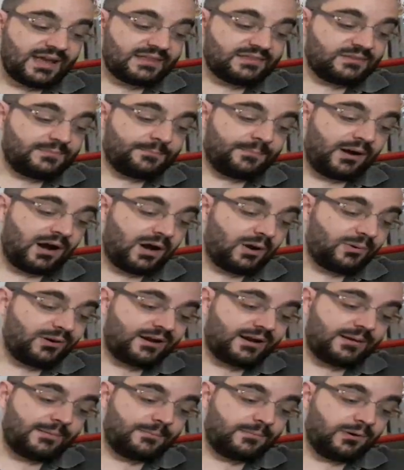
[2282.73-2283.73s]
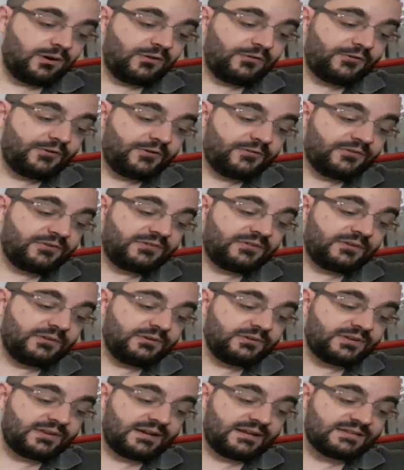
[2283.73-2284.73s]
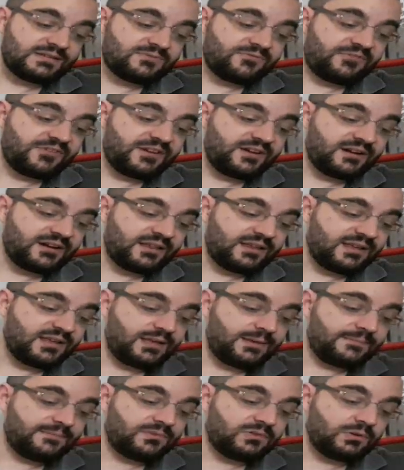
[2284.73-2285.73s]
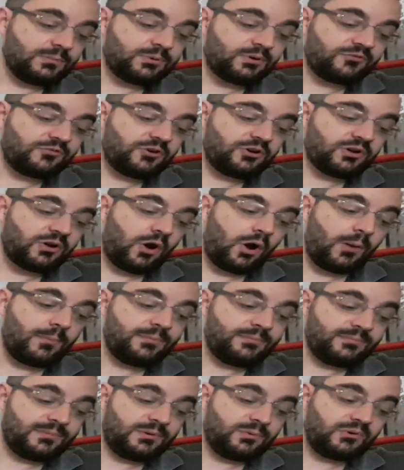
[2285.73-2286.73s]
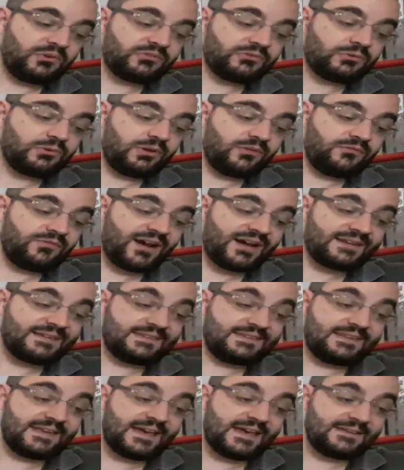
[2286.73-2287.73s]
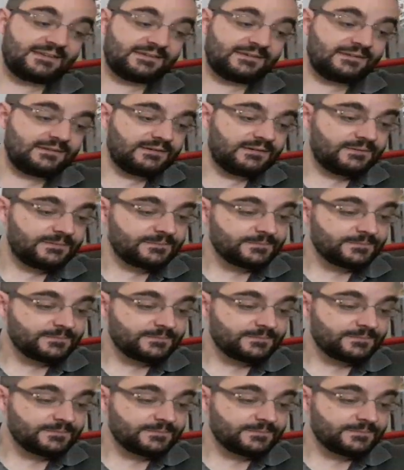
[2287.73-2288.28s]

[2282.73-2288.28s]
had power, and both of his lieutenants feared him. To provoke Obmi was to invite death.